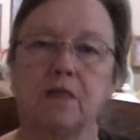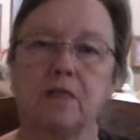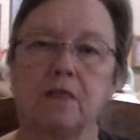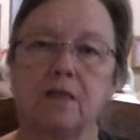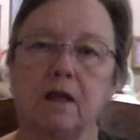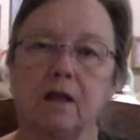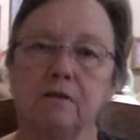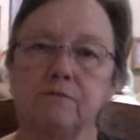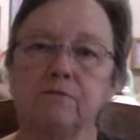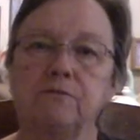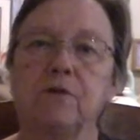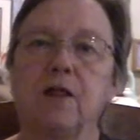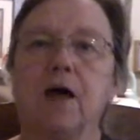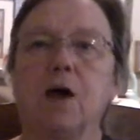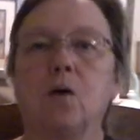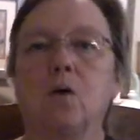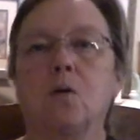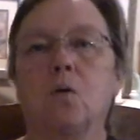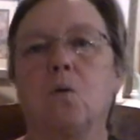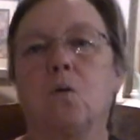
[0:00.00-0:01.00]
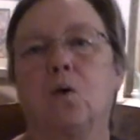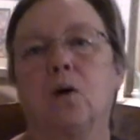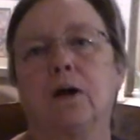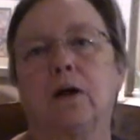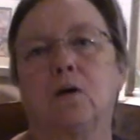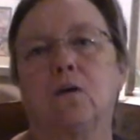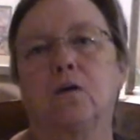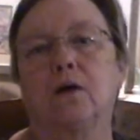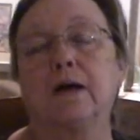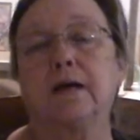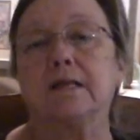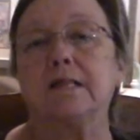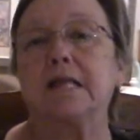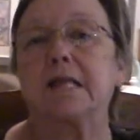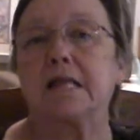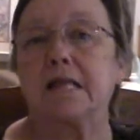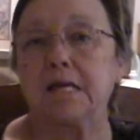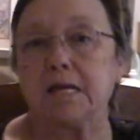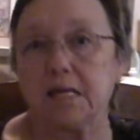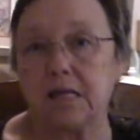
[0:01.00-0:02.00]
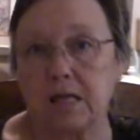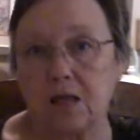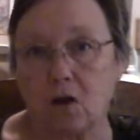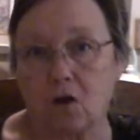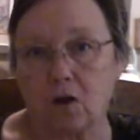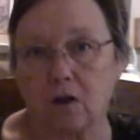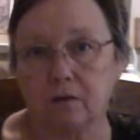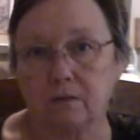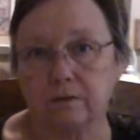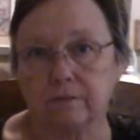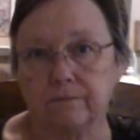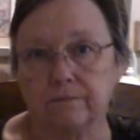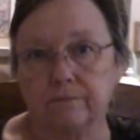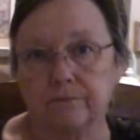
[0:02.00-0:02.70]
sunflower oil, and sea salt.